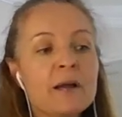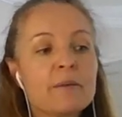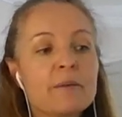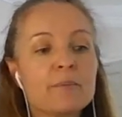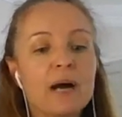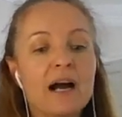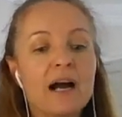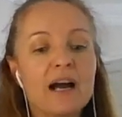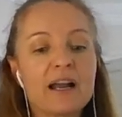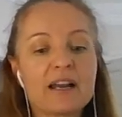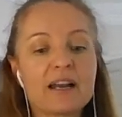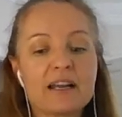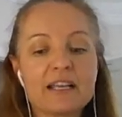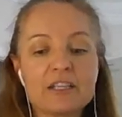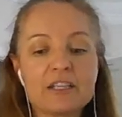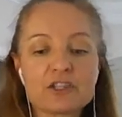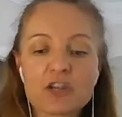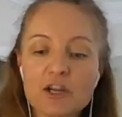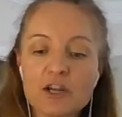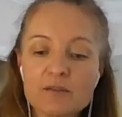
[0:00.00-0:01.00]
But in
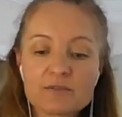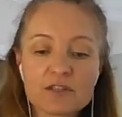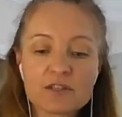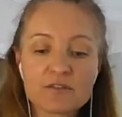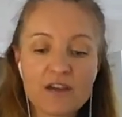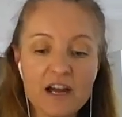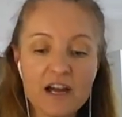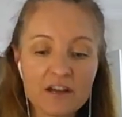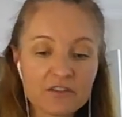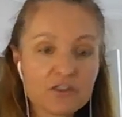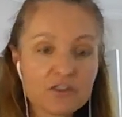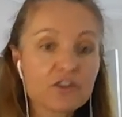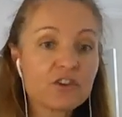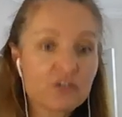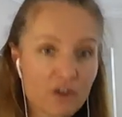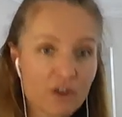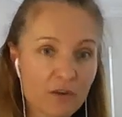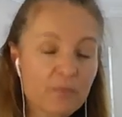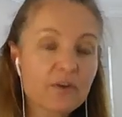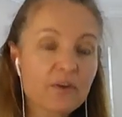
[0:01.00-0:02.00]
terms of other
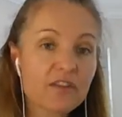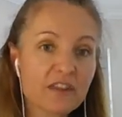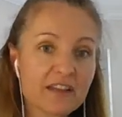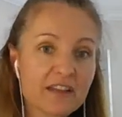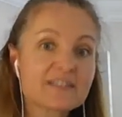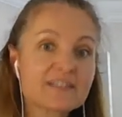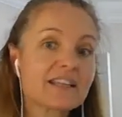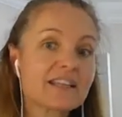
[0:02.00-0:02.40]
neuropathies,